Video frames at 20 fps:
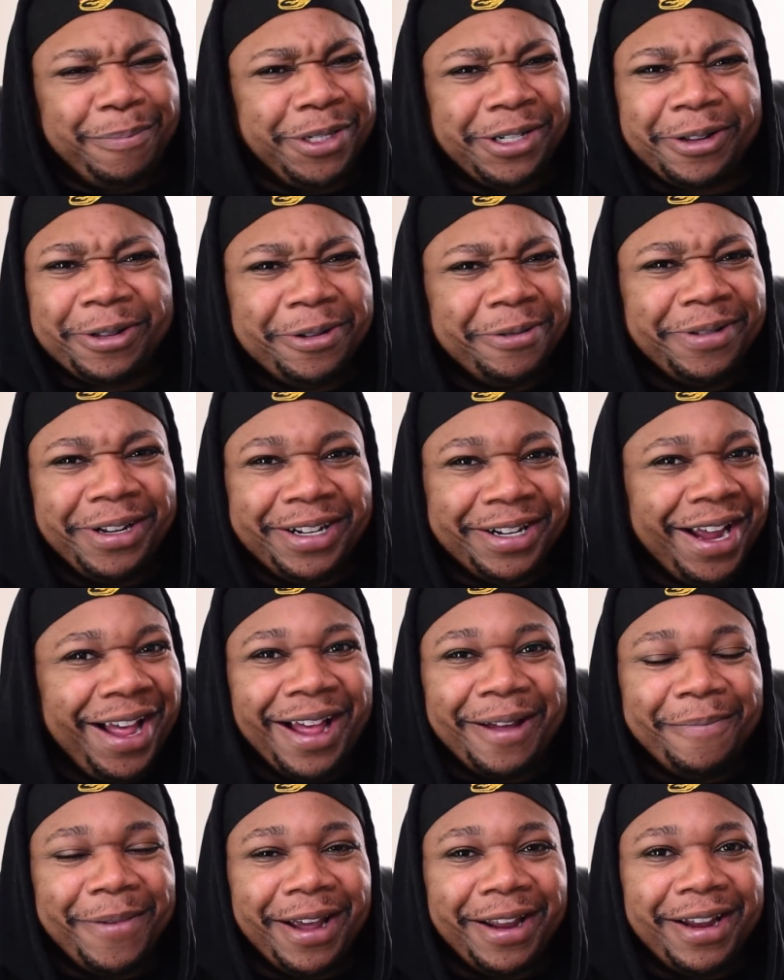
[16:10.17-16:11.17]
Absolutely
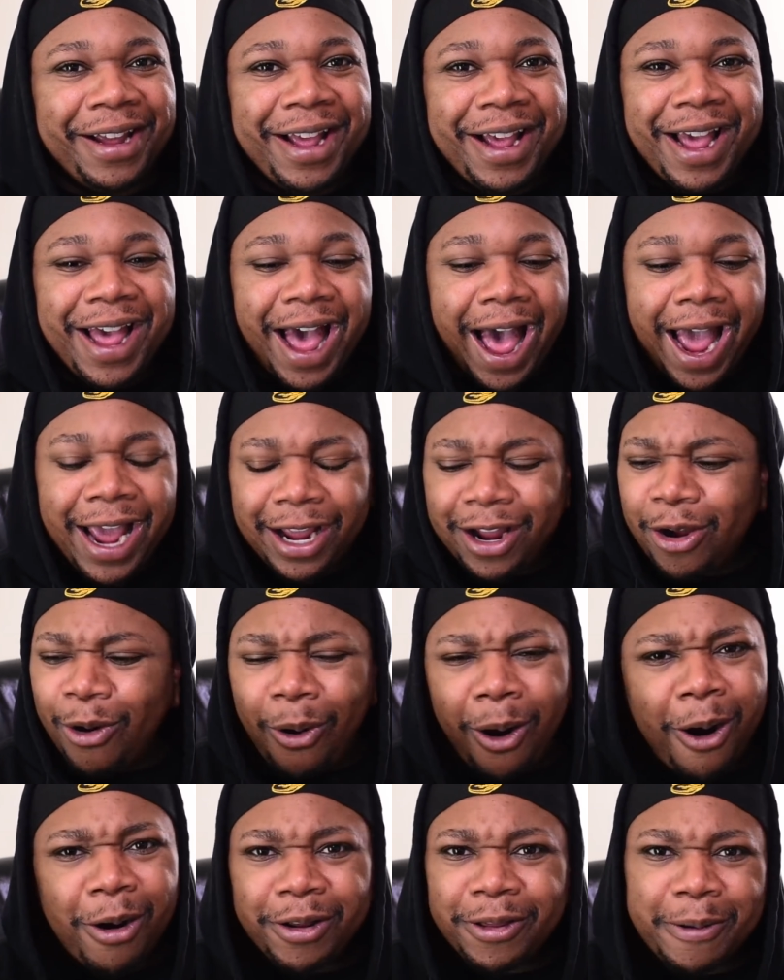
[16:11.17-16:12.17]
not, man. I can go
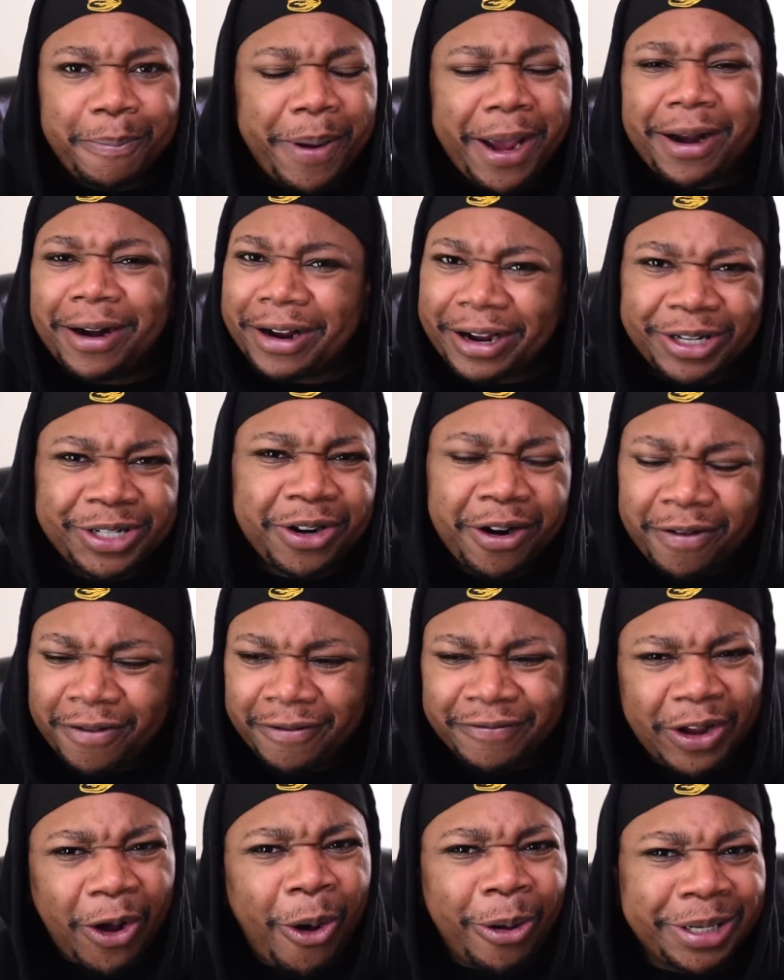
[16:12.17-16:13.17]
hard in the paint on
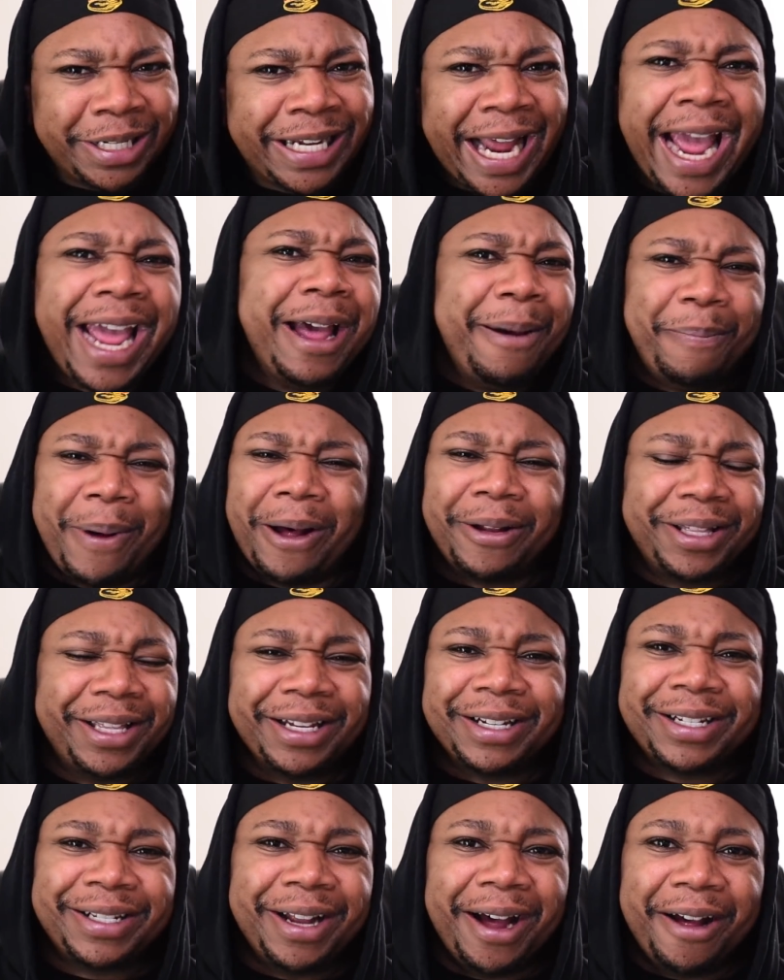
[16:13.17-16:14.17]
conservatives all day about
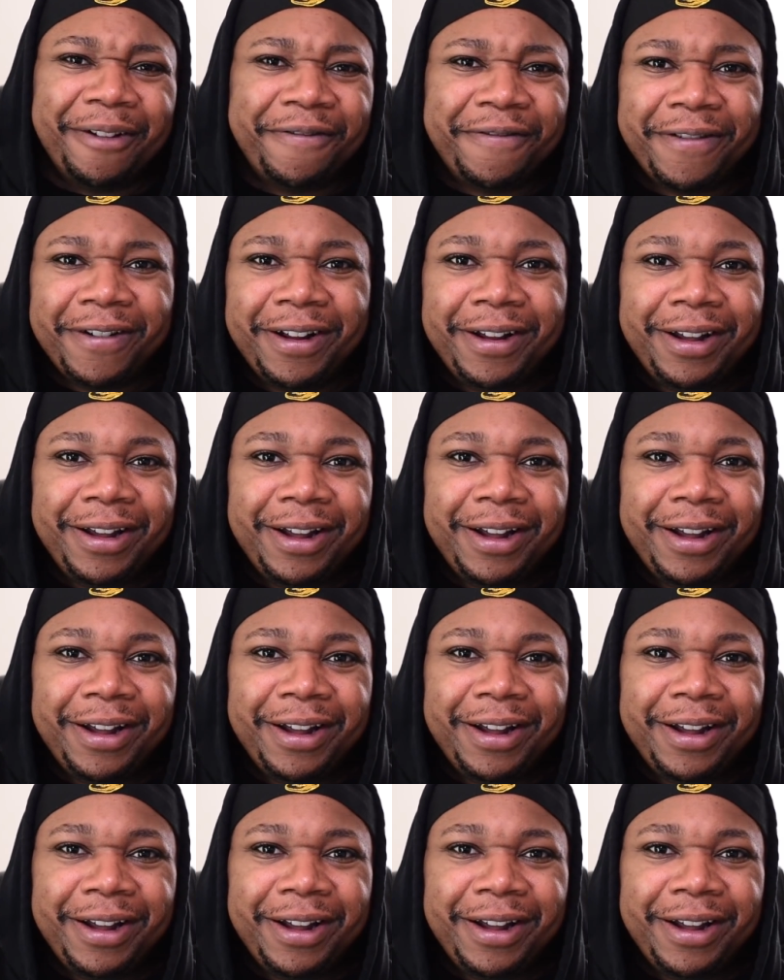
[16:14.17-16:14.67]
this stuff.